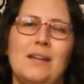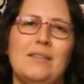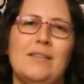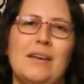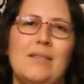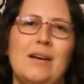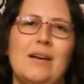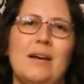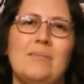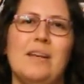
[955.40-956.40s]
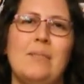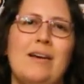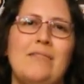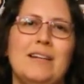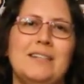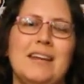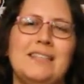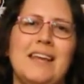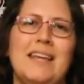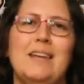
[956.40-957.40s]
they're upset about Valentine's
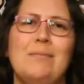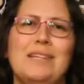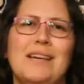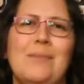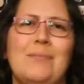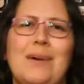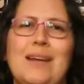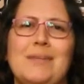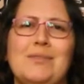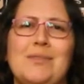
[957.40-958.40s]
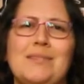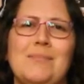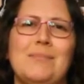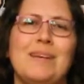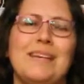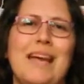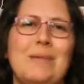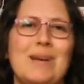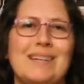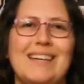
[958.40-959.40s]
Day, they meet up, end up doing some
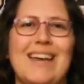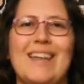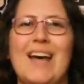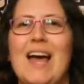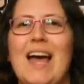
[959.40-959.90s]
gaming together,